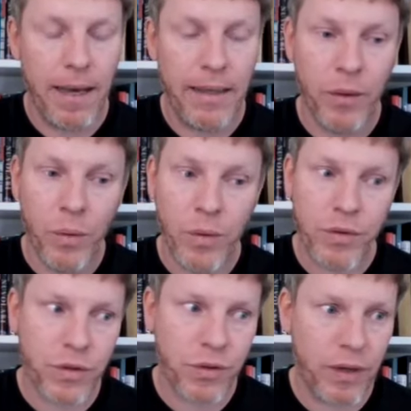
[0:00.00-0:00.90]
And
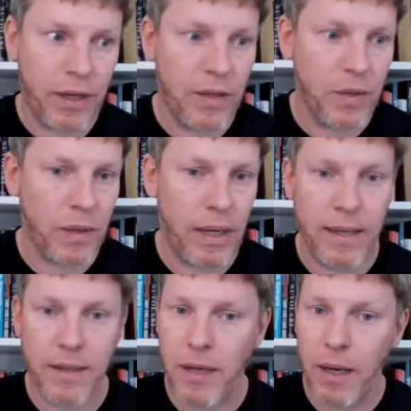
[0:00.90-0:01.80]
those trains
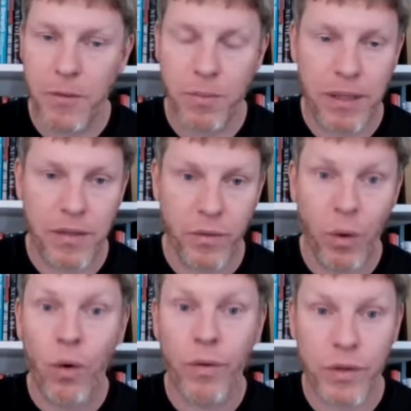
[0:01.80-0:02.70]
had top speeds of
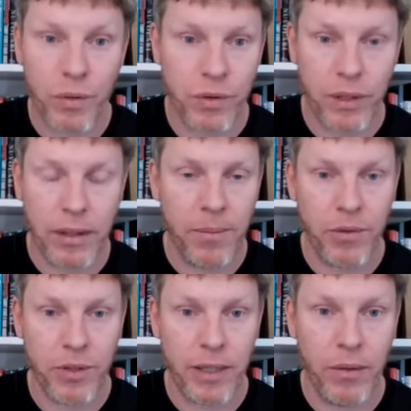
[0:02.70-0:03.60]
over 200
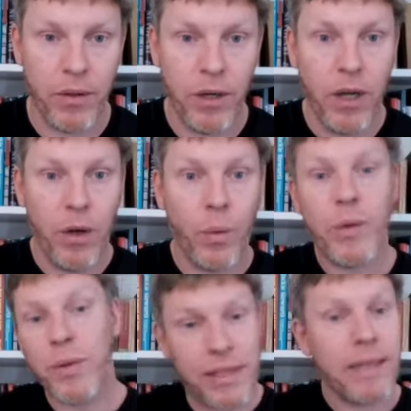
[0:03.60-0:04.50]
kilometers an hour, which was